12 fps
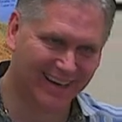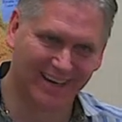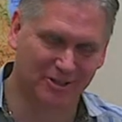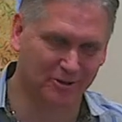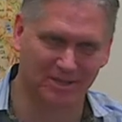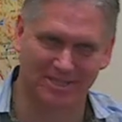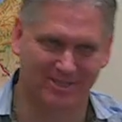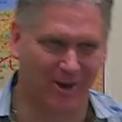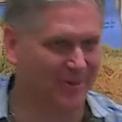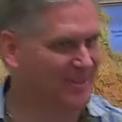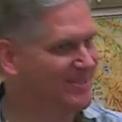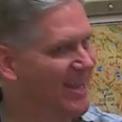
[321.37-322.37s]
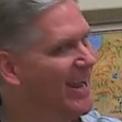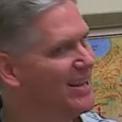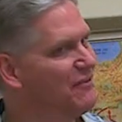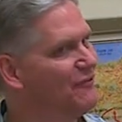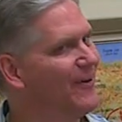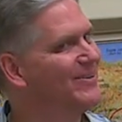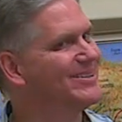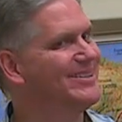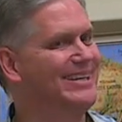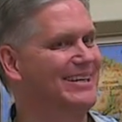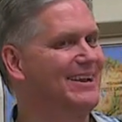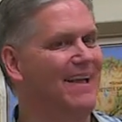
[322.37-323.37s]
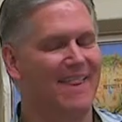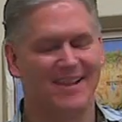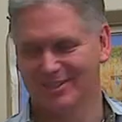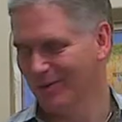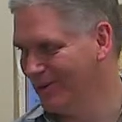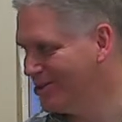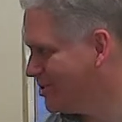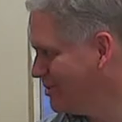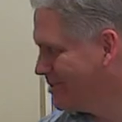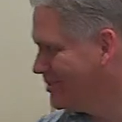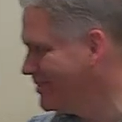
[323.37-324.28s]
because you just started saying the first thing. So once you do